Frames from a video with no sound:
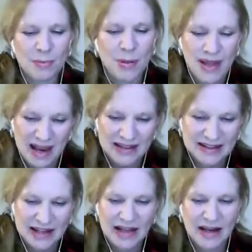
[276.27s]
Plans
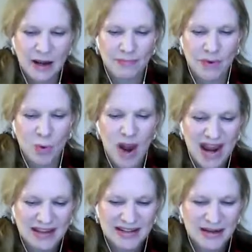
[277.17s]
to clean up the
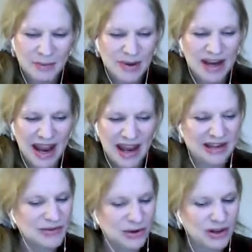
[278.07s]
waste began
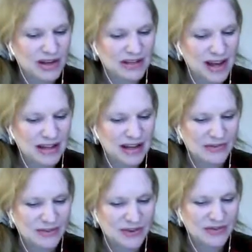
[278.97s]
as early as
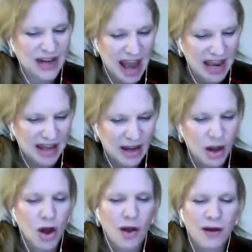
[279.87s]
1958,
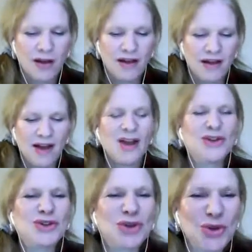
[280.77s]

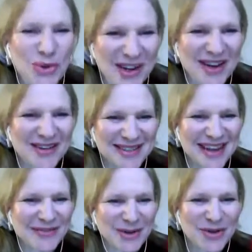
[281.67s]
2 years
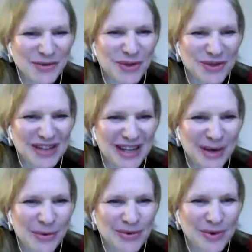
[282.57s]
after the first
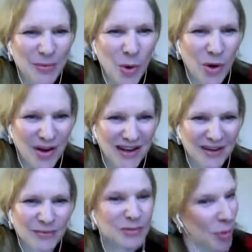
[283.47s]
leak was reported.
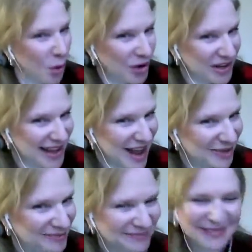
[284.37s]
Reported now.
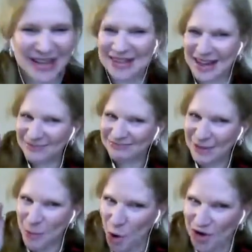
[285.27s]
Let's say
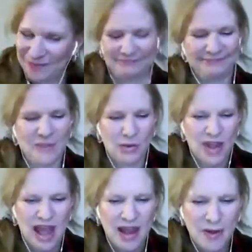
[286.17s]
reported.
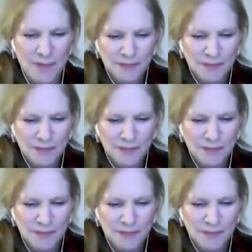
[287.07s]
Okay.